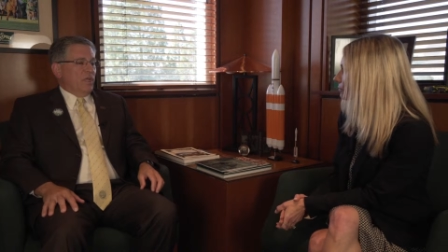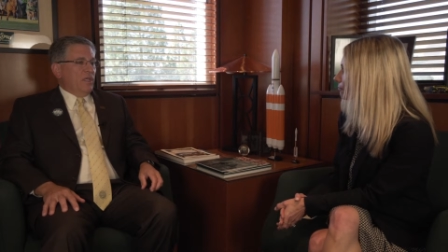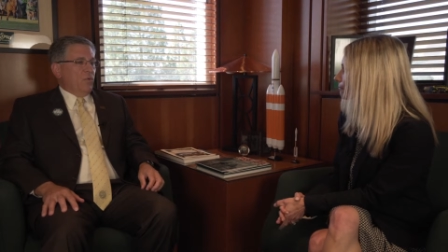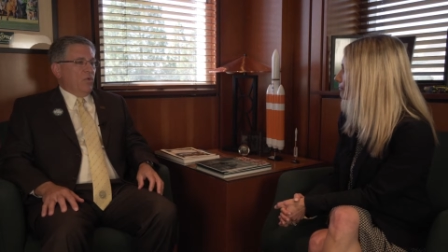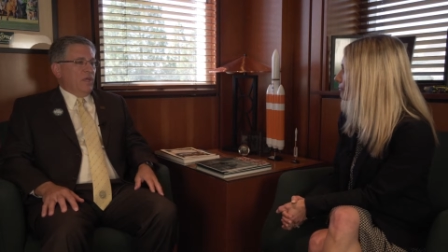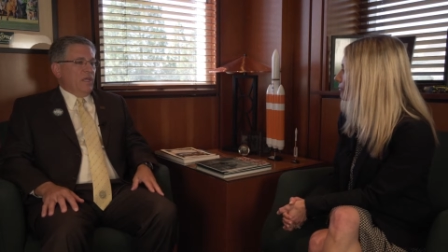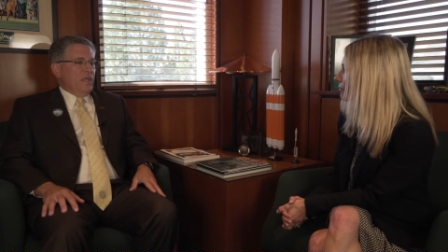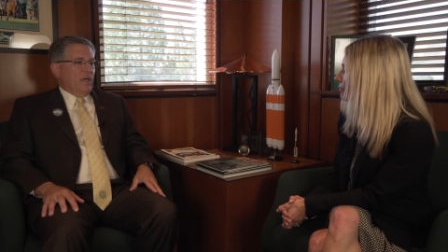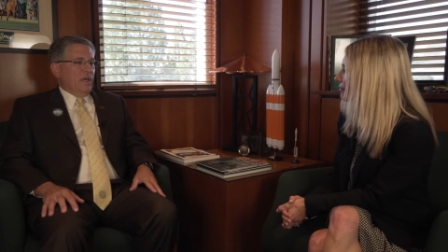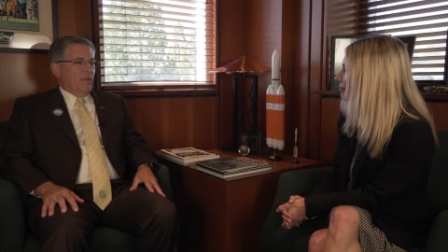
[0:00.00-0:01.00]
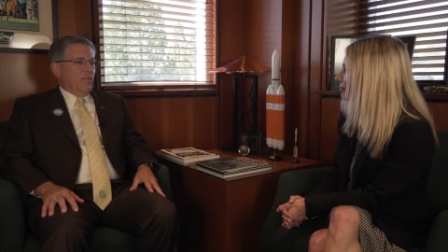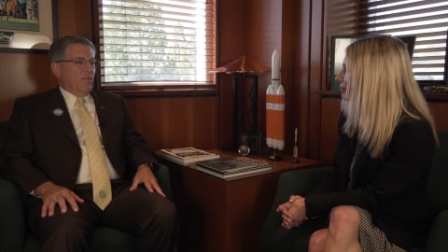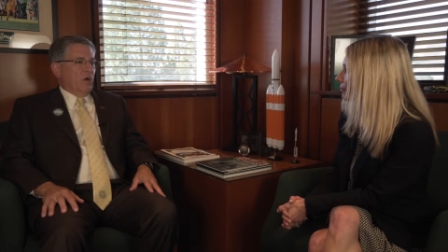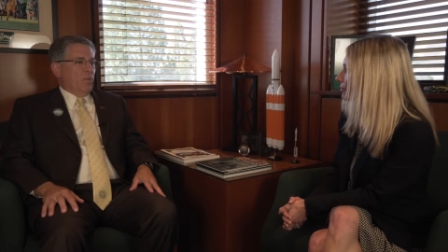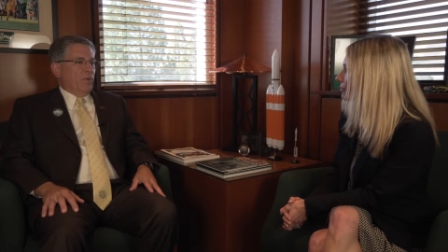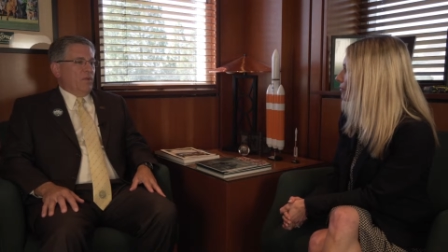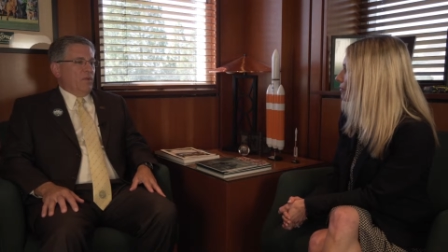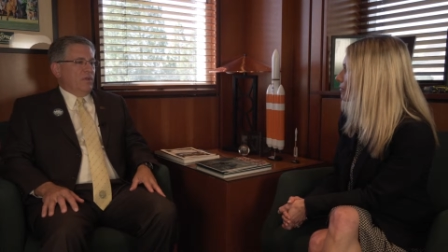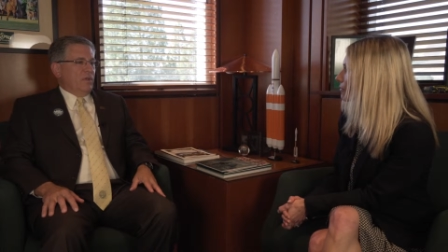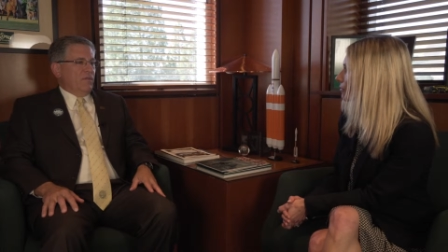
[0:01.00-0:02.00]
we, we um,
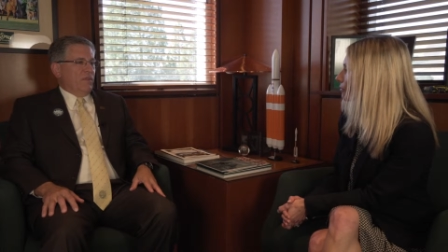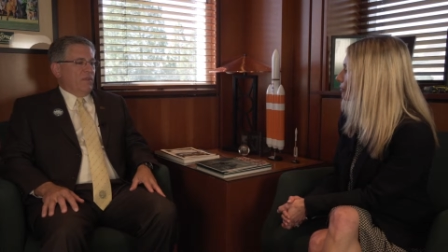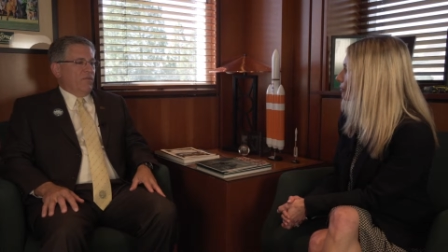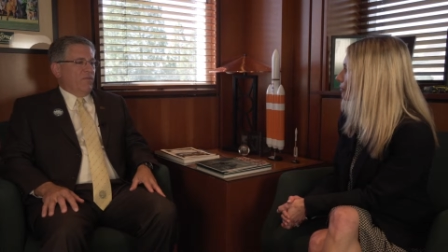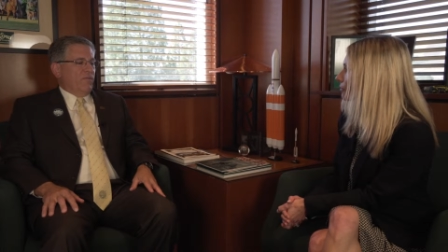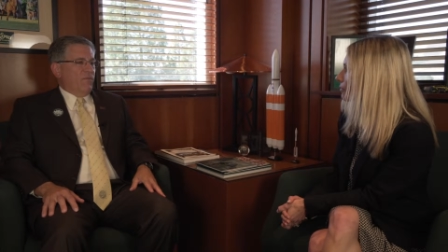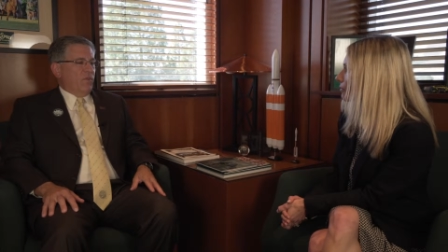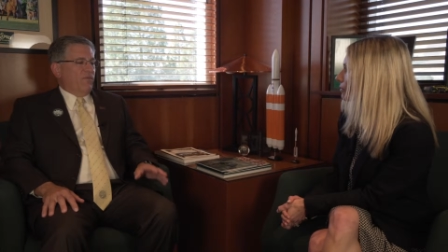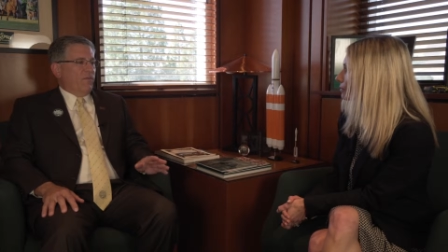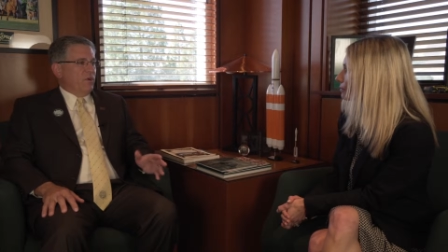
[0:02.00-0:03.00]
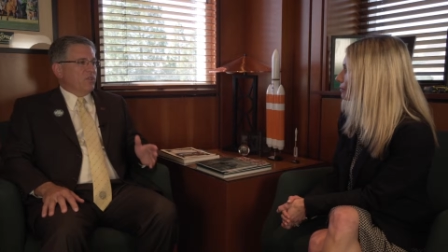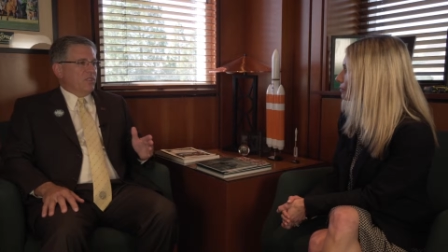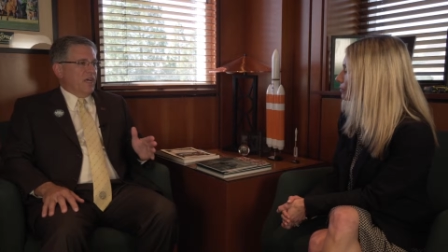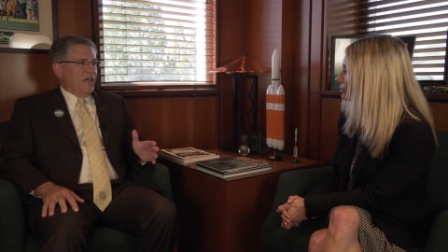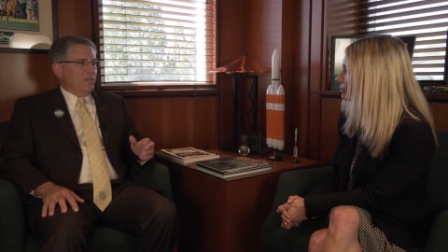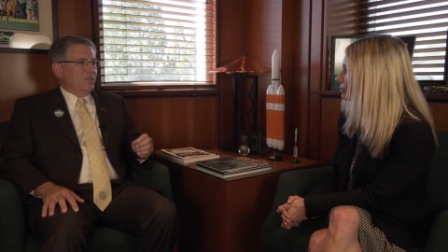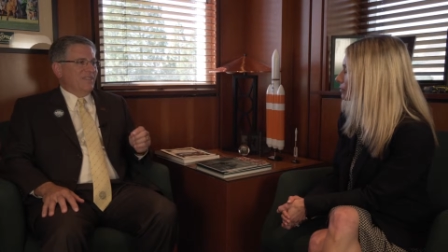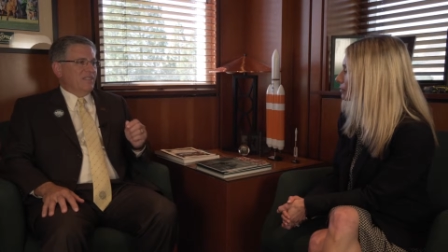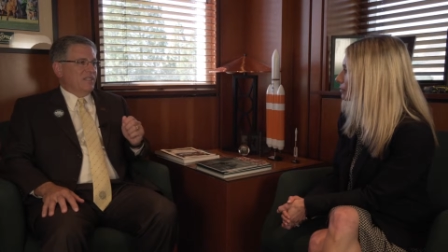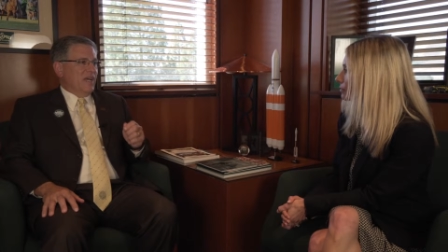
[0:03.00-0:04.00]
opened the, for the first time
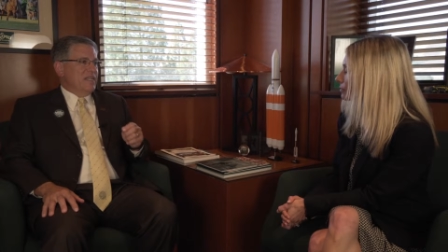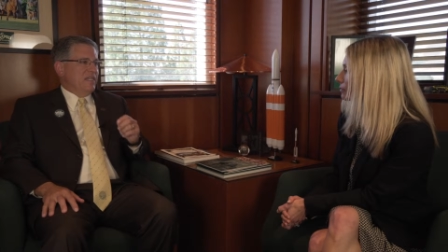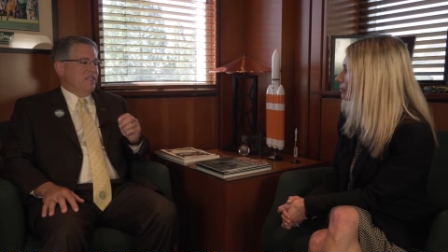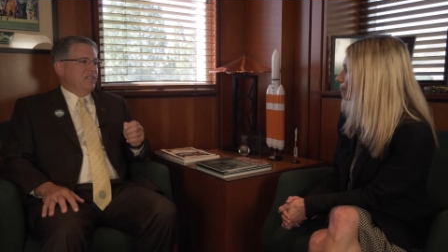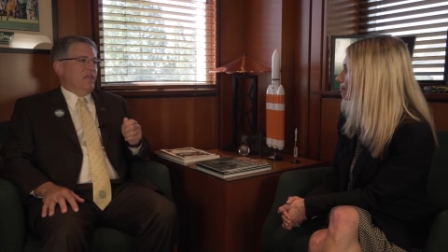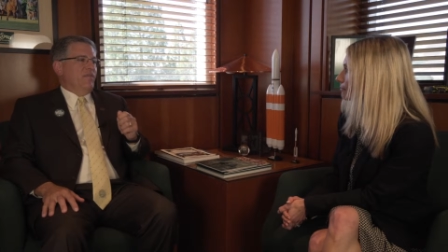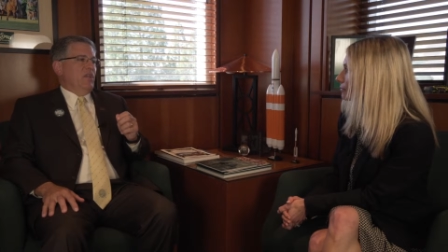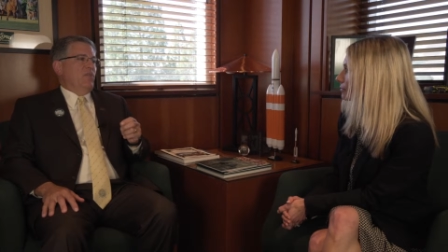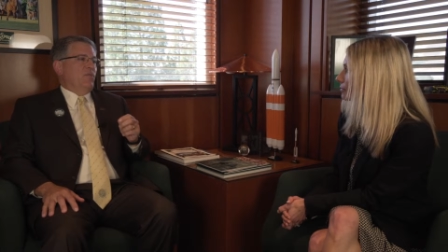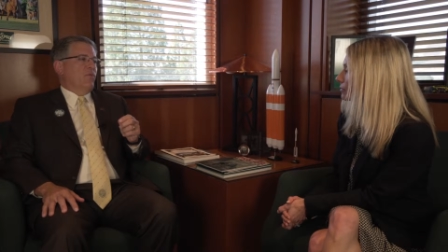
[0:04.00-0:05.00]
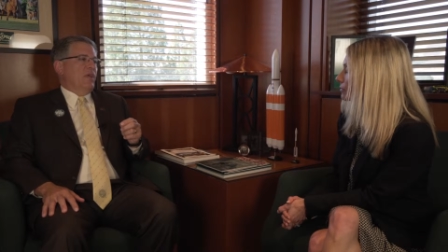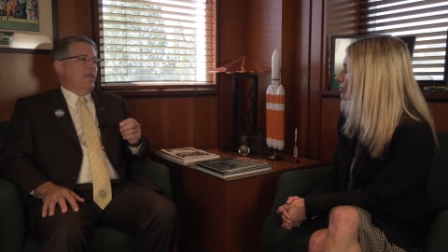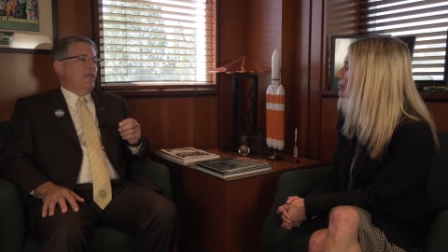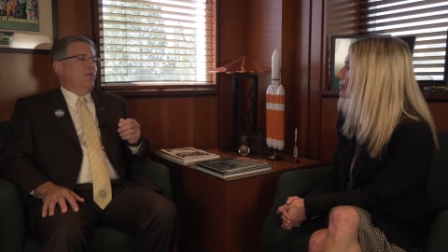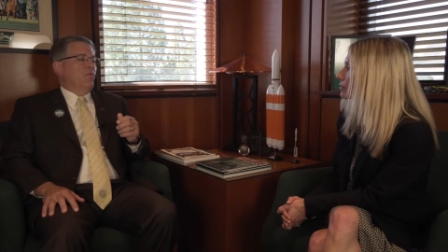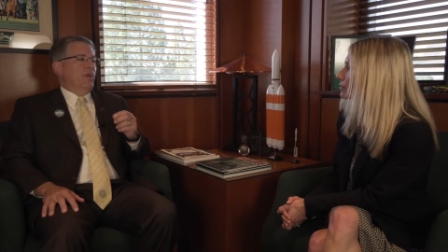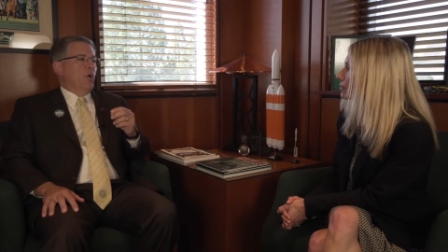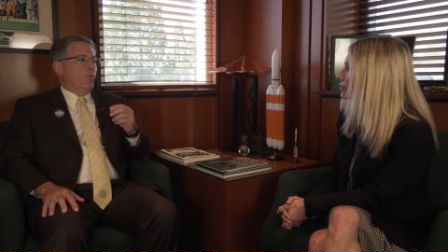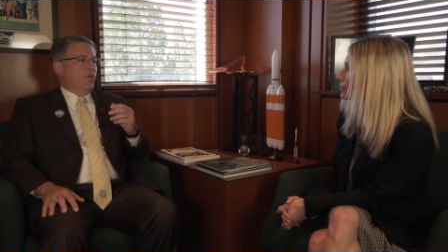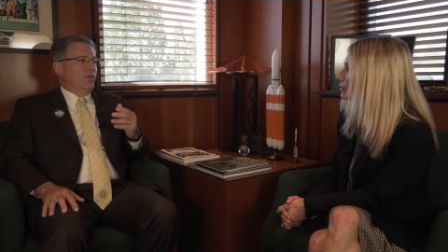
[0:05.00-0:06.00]
since 1973, we
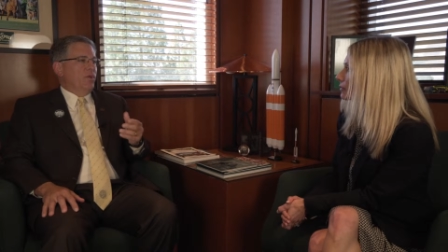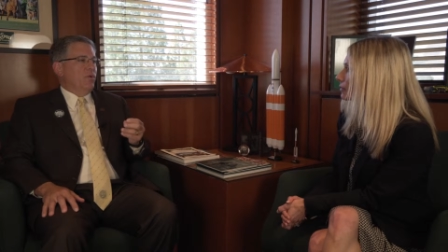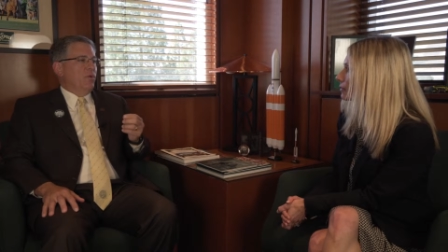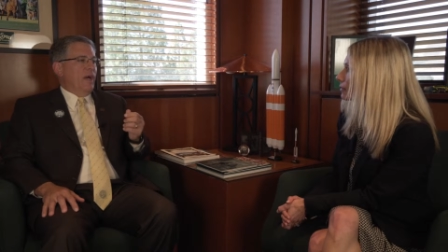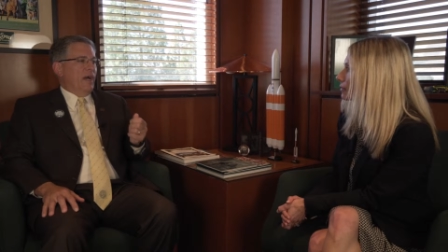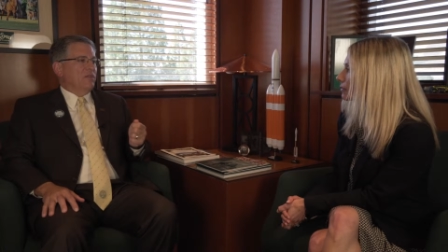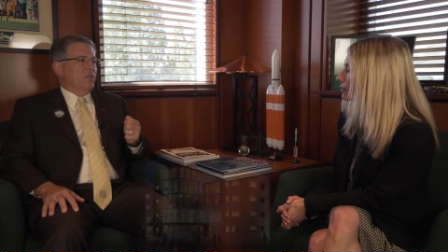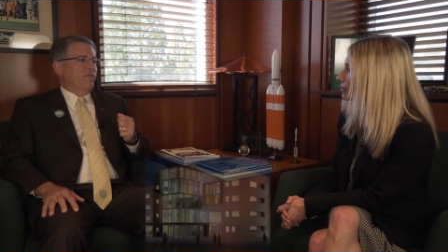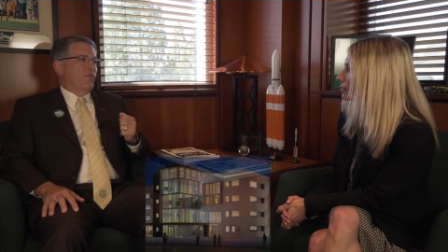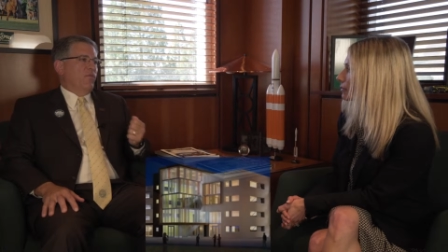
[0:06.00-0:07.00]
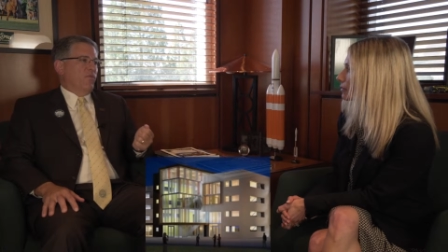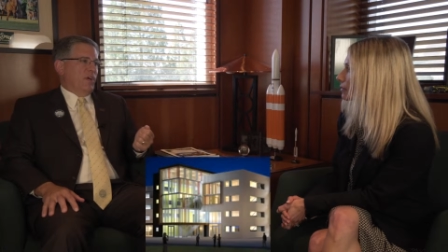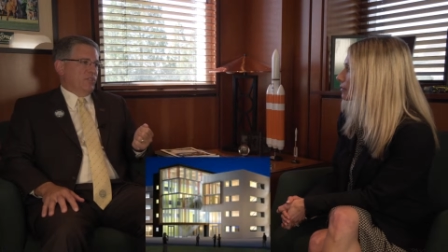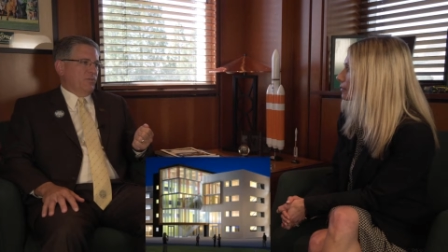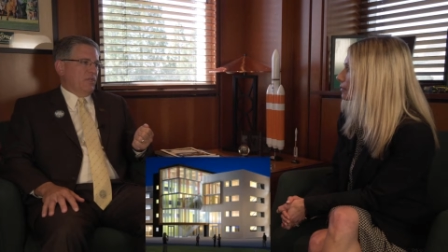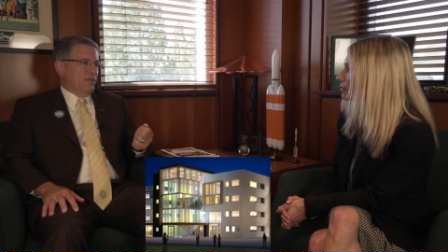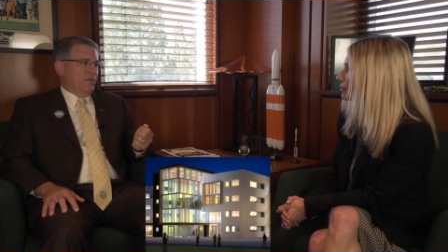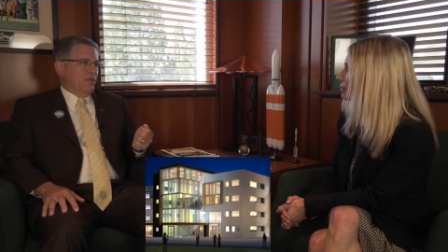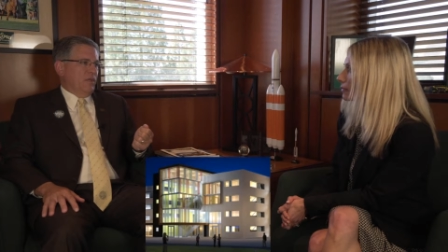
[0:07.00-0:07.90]
opened new housing for freshmen.